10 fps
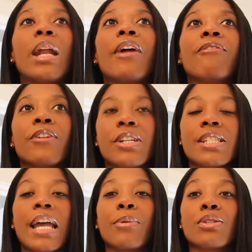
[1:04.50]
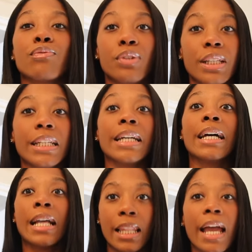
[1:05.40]
I first like was really
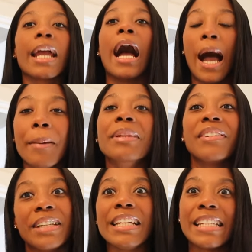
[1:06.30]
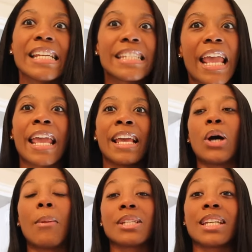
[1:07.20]
like, I'm living in DC. So
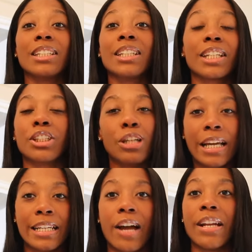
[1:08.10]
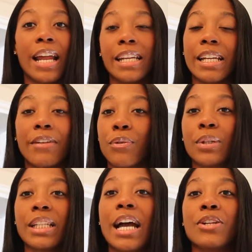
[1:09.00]
I was literally tracking down any and
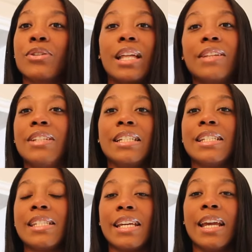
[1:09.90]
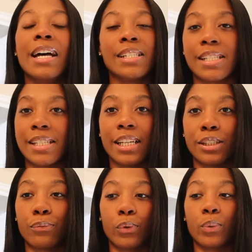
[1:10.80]
everyone that I knew that lived in DC just to get
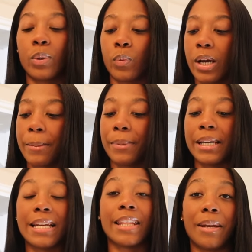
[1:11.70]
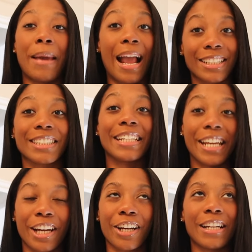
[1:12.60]
the 411. But now that I'm actually
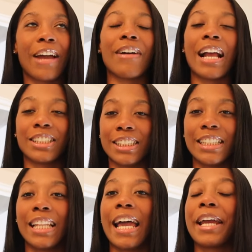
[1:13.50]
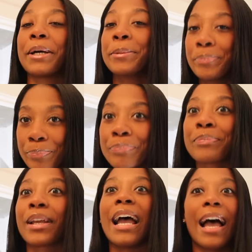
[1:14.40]
here and I've actually like
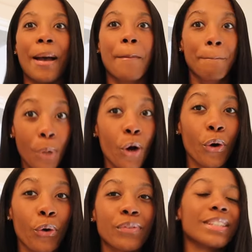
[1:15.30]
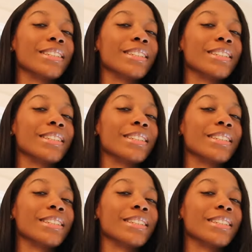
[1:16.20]
moved,